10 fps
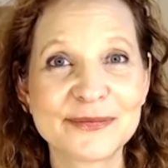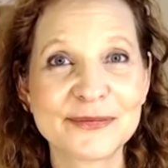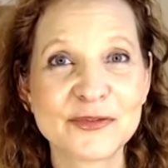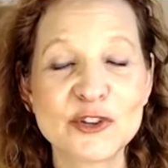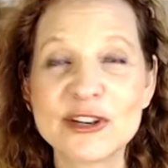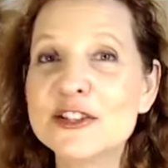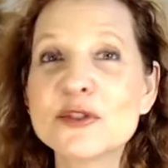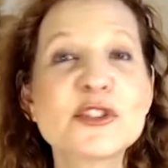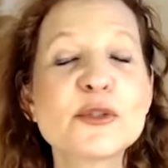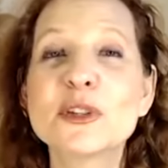Your
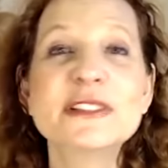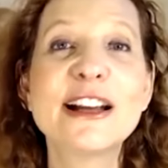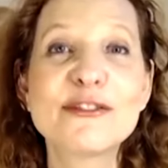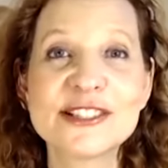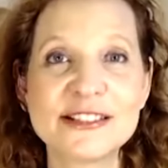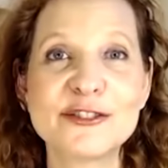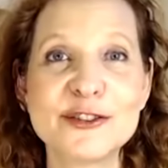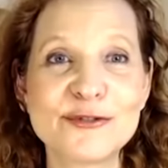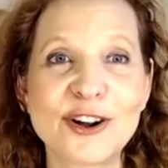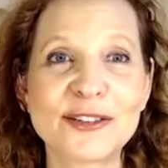intuition will never steer
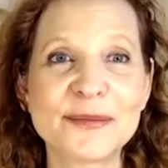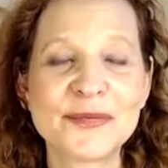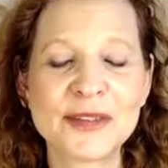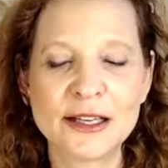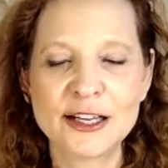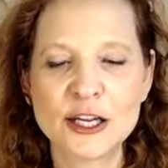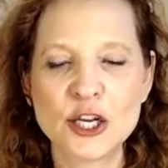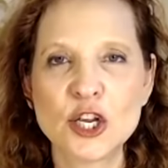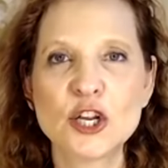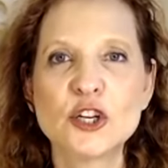you wrong.
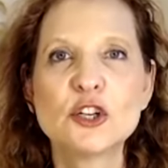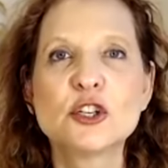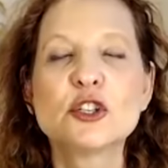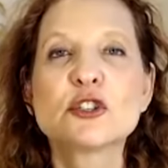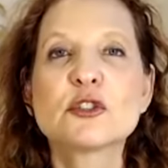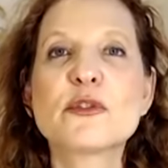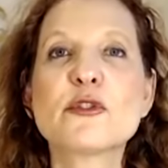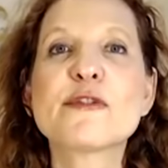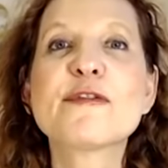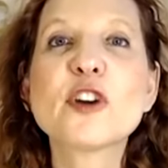So their
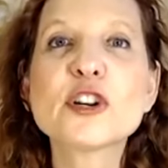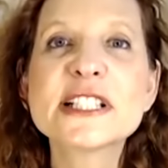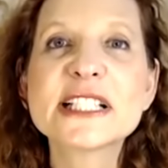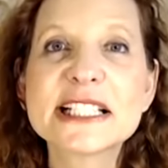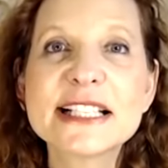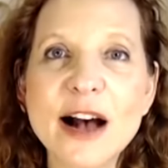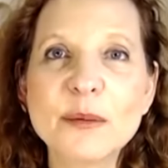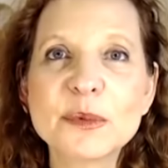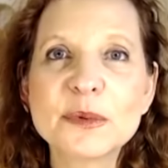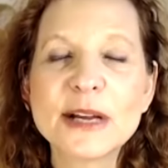first step,
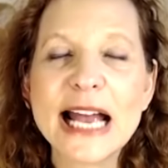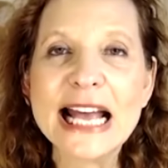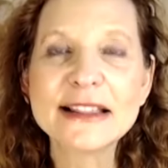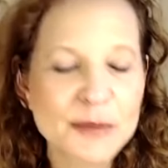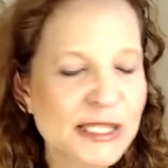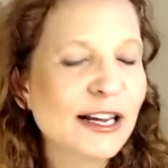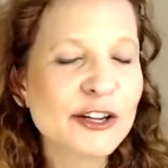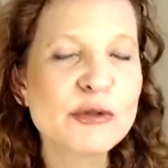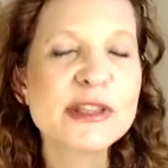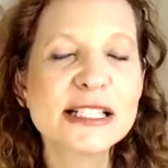and let me tell
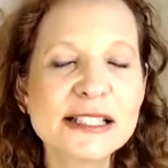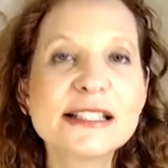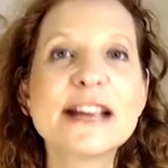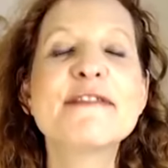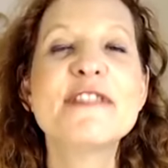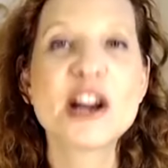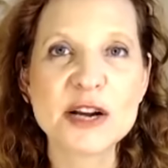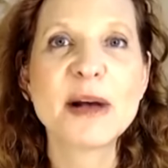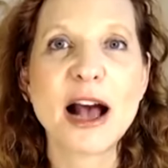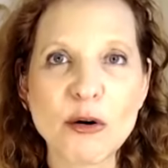you, this is a very
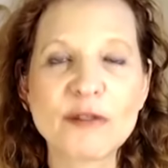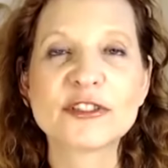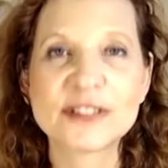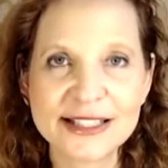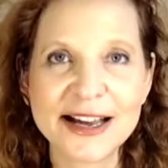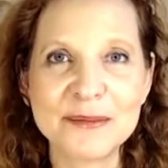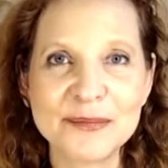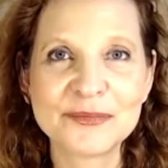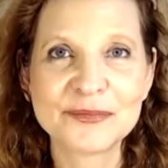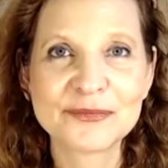powerful step.
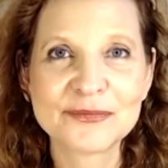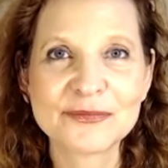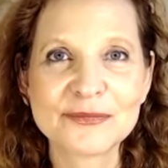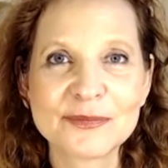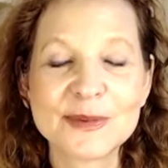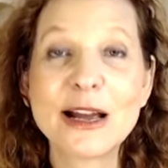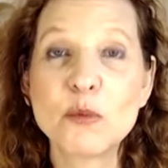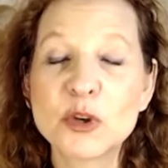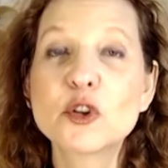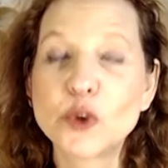that
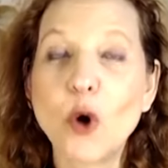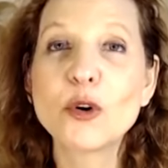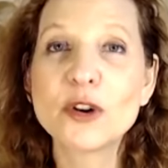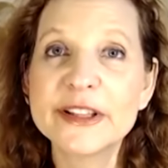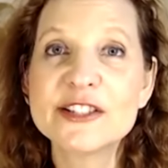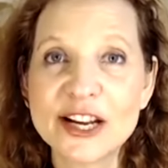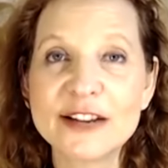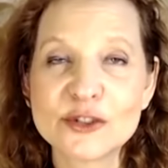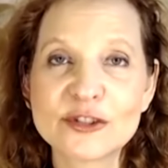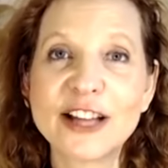will totally
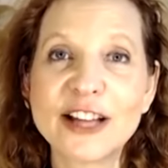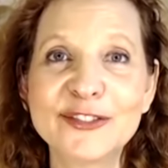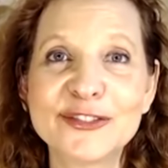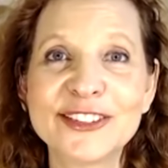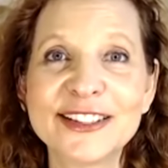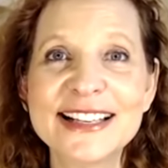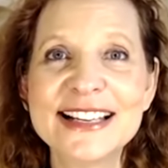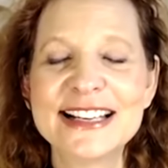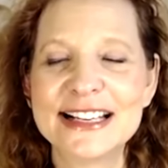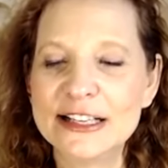change your life
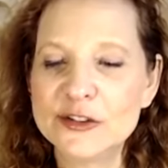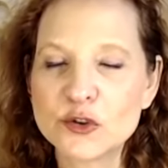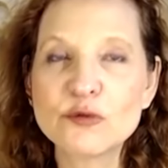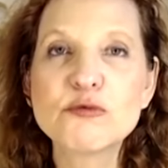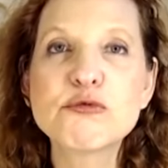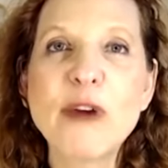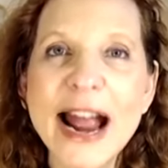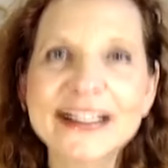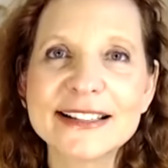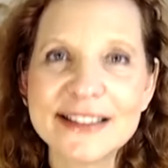is to
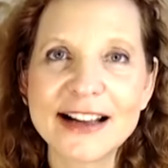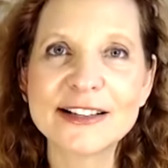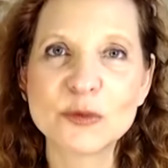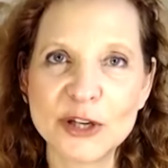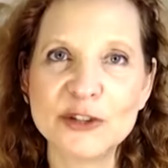recognize when you